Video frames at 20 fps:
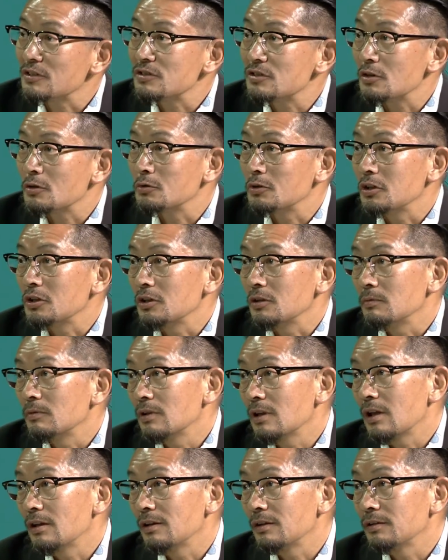So
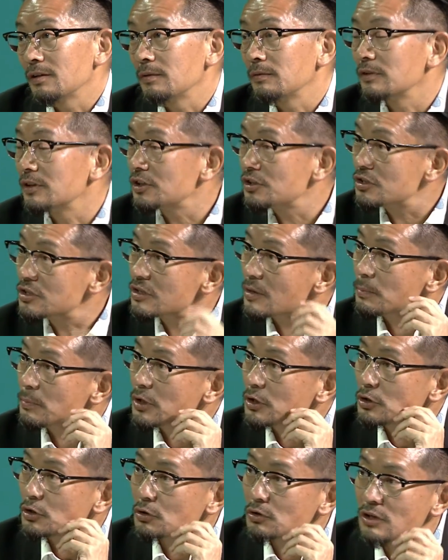this is a $1
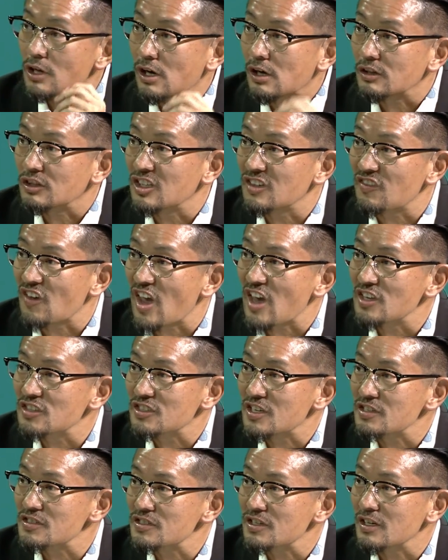million
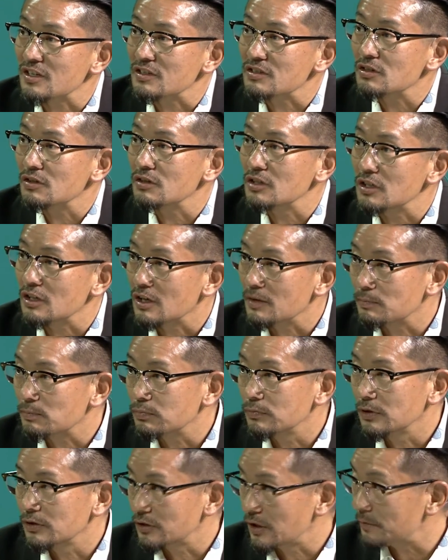debate, I think. So
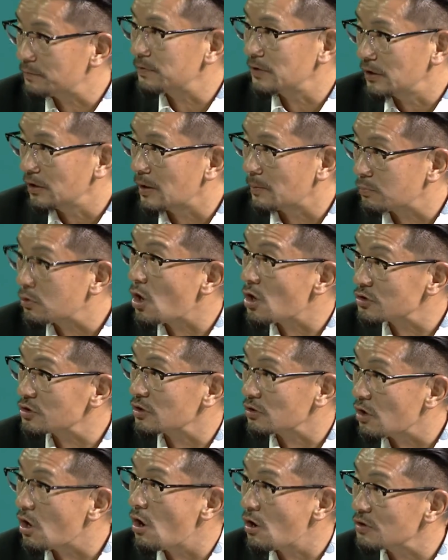definitely pros
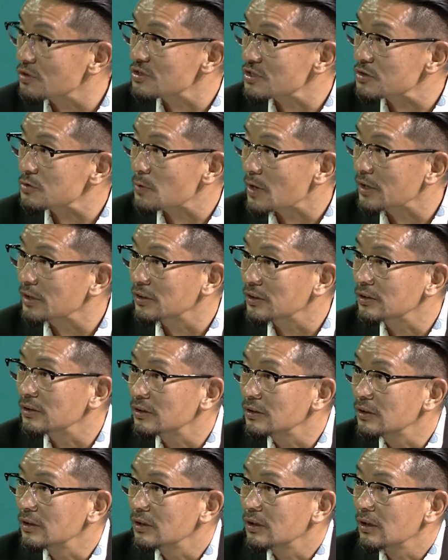and cons, right?
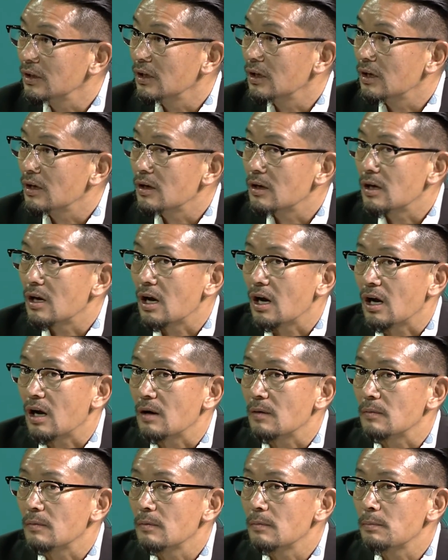
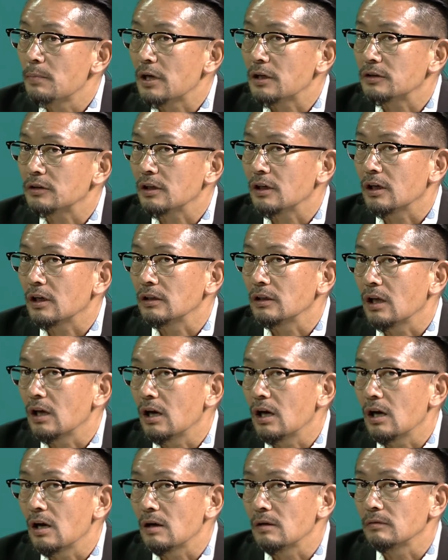But the
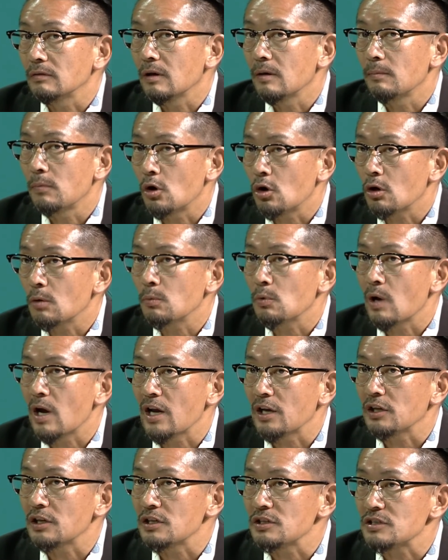bottom
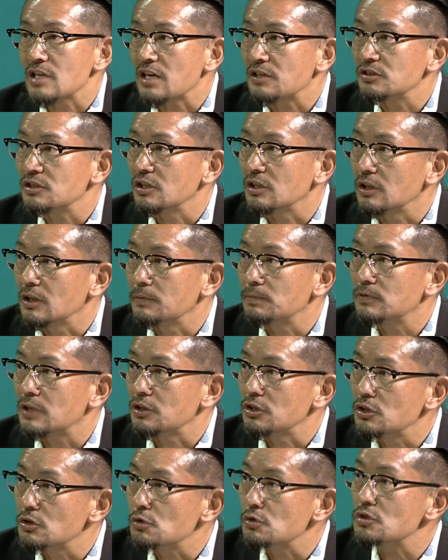line is actually, if the
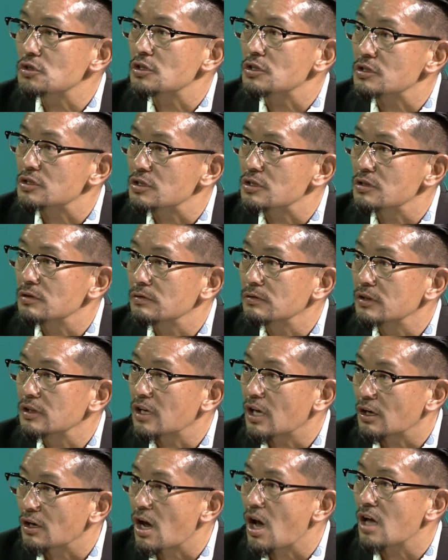users
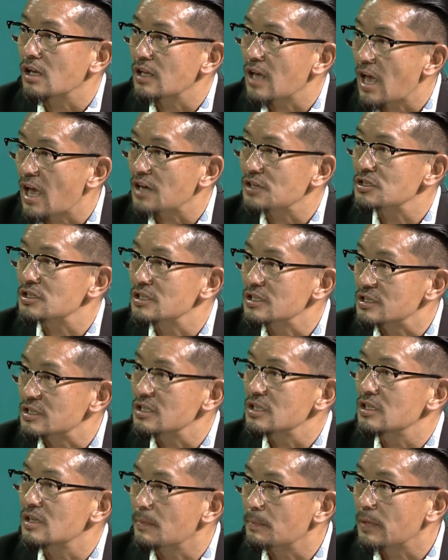cannot actually
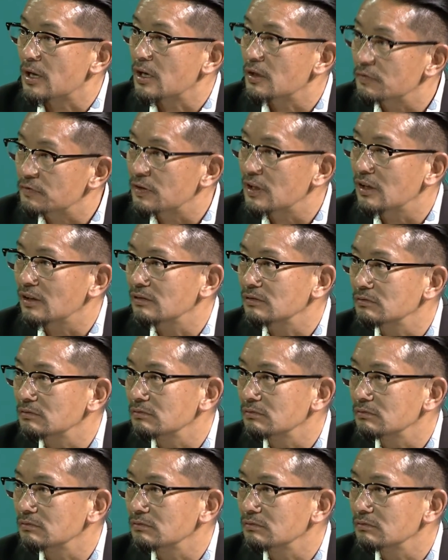see the benefit,